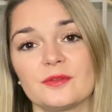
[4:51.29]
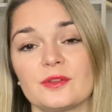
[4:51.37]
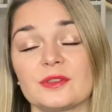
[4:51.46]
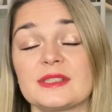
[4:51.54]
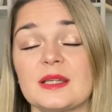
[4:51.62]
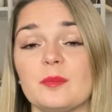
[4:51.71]

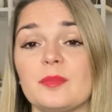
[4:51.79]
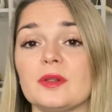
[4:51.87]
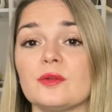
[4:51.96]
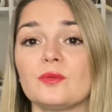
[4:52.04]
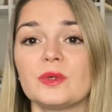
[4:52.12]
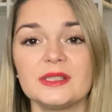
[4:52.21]
For
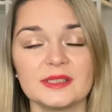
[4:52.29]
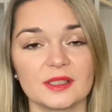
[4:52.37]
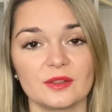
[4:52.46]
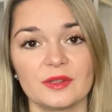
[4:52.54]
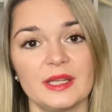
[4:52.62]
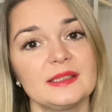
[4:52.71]
example, we
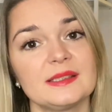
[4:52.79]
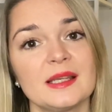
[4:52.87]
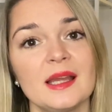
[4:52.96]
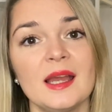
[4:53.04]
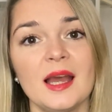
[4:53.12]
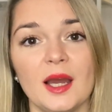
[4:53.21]
decorate
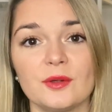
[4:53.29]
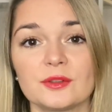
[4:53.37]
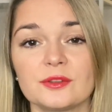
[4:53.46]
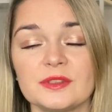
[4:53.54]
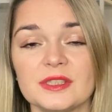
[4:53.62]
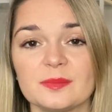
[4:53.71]
our
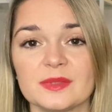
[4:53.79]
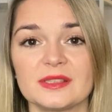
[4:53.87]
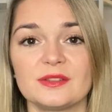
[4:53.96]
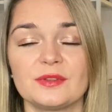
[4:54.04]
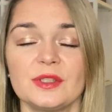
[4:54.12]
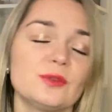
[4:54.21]
Christmas
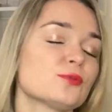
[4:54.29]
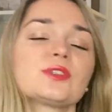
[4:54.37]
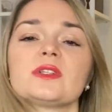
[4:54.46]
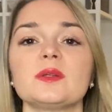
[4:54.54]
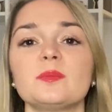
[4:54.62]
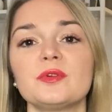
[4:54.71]
tree
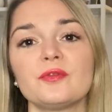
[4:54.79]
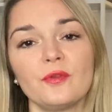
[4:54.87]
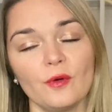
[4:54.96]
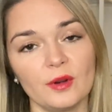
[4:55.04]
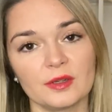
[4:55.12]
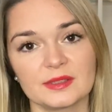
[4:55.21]
usually
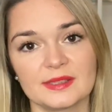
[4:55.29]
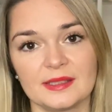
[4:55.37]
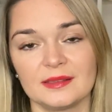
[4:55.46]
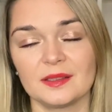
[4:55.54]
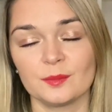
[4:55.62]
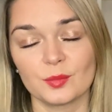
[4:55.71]
before
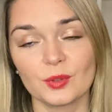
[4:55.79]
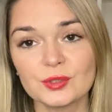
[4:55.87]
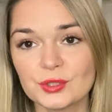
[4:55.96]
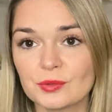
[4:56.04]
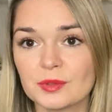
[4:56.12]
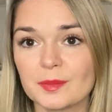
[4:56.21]

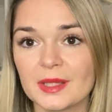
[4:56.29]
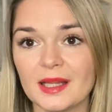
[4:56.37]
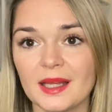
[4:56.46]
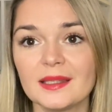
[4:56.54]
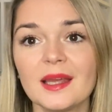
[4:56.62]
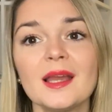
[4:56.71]
Sant'Ambrogio in
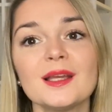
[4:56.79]
Milan,